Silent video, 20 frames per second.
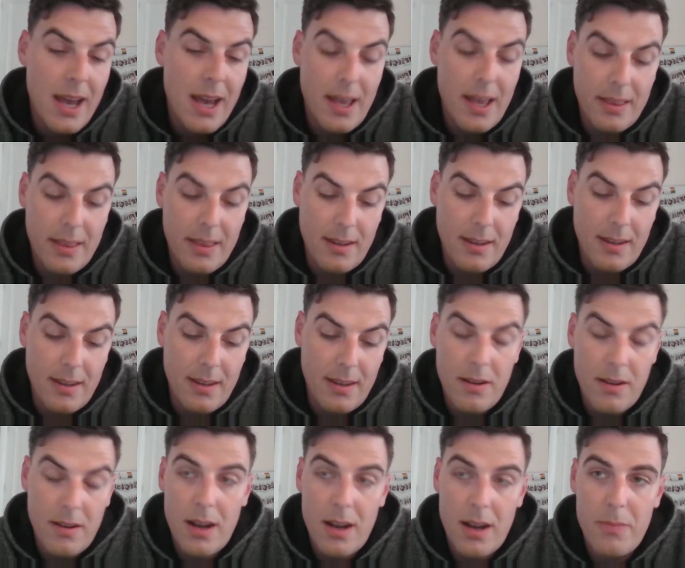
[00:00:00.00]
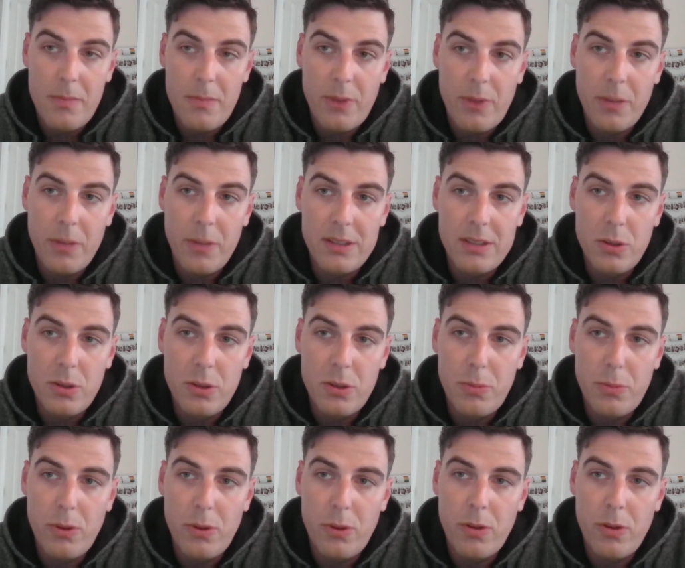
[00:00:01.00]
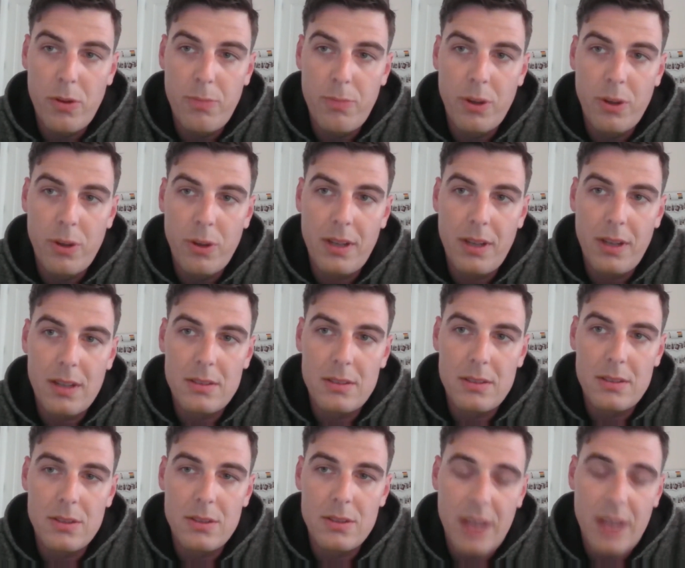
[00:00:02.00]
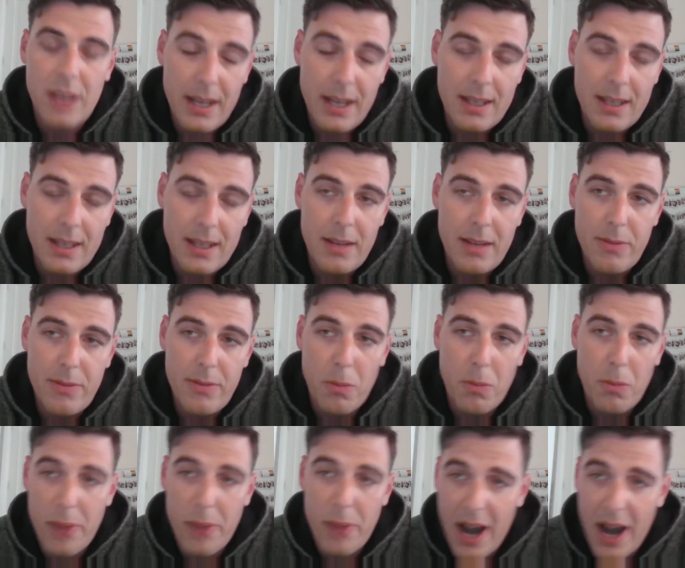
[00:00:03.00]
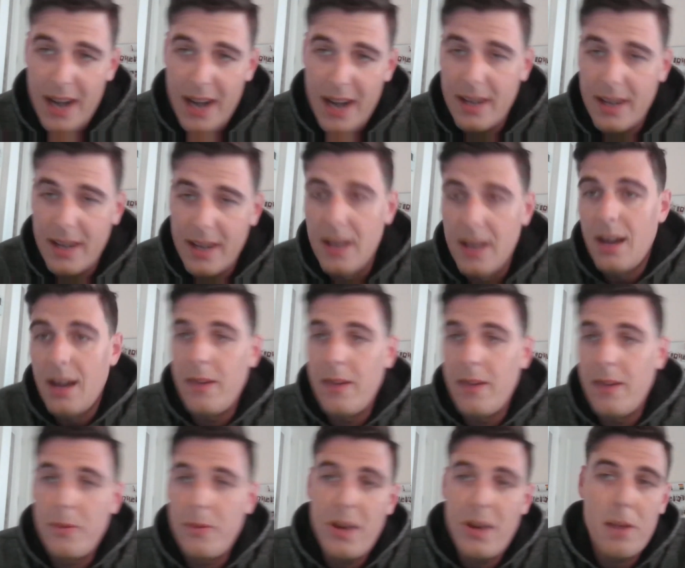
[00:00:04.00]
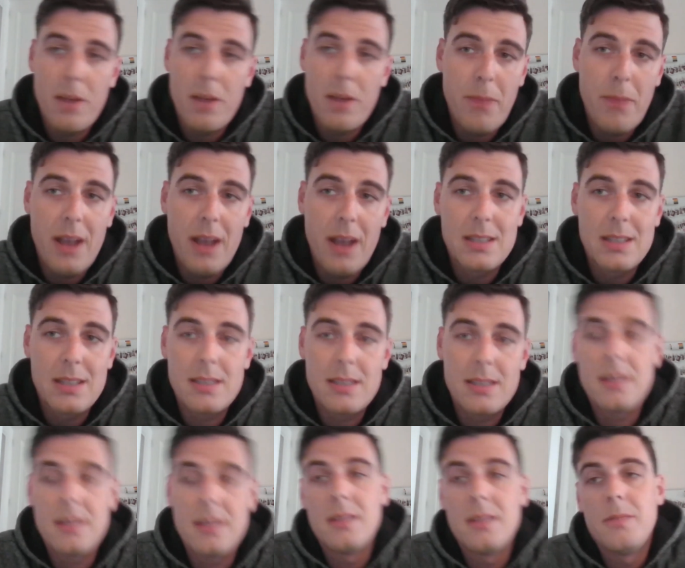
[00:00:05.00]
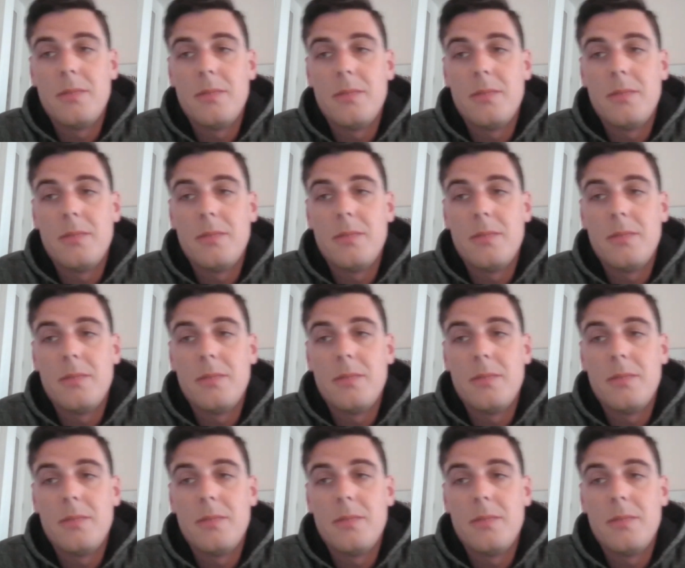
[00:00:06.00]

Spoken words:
and I'm from Institute of Politics and Society from Prague. We are based